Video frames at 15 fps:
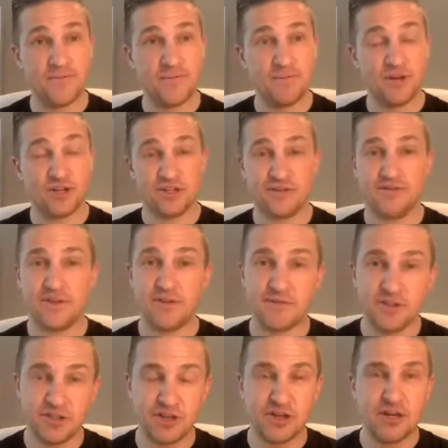because they've never
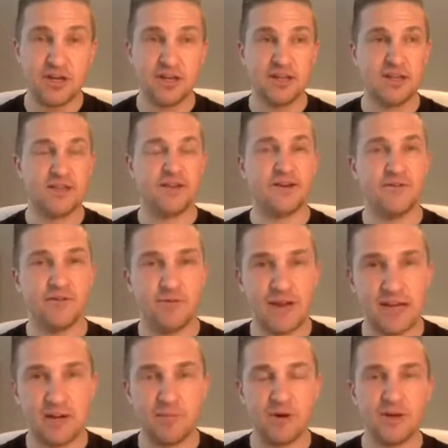studied it, they've never
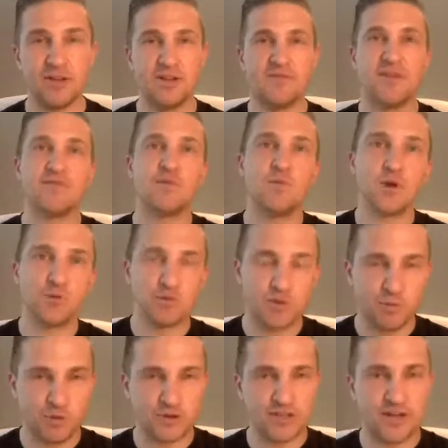read about it, they've never worked with
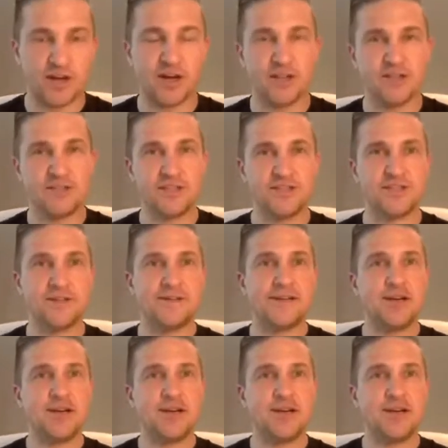sports psychologists.